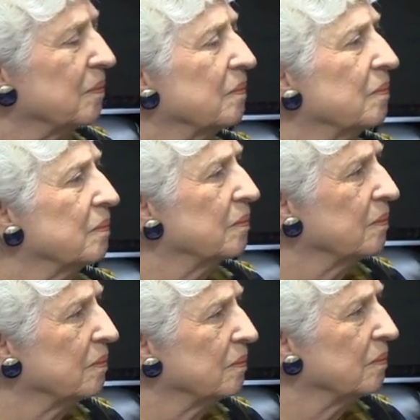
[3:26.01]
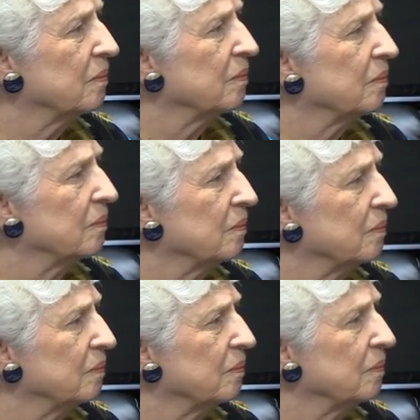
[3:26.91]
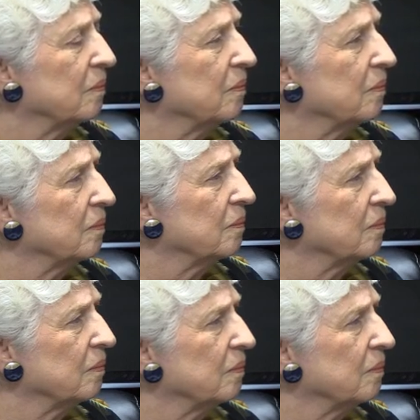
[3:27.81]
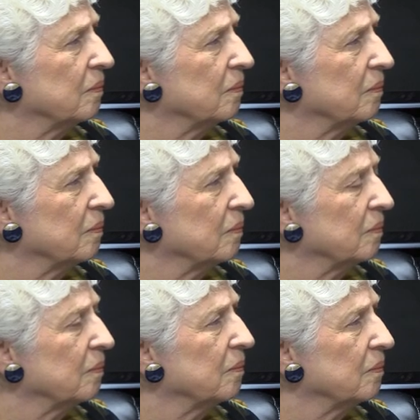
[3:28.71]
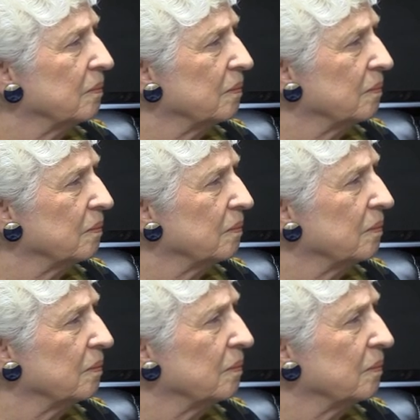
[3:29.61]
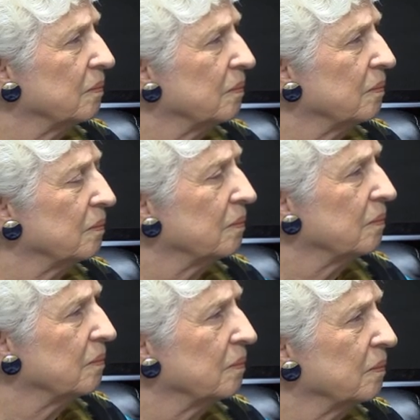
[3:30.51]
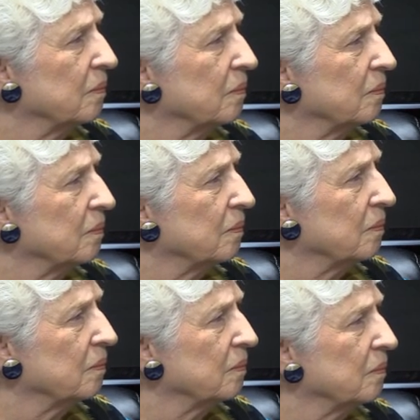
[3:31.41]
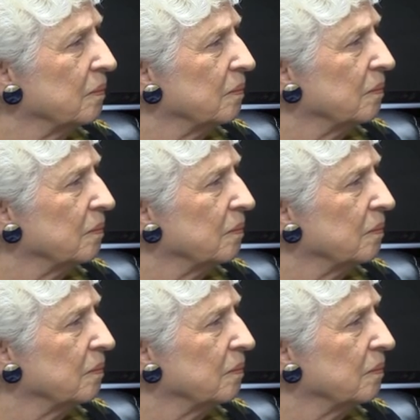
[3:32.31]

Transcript: (not speaking)